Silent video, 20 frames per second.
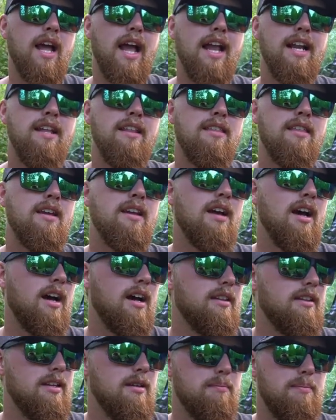anything
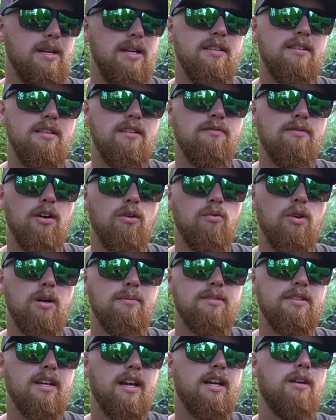on the Piscifun
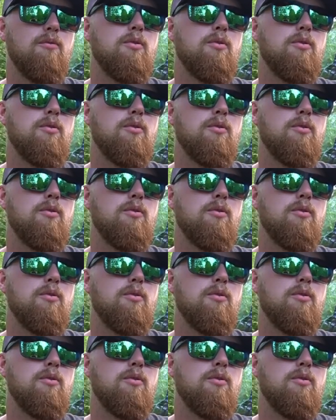website,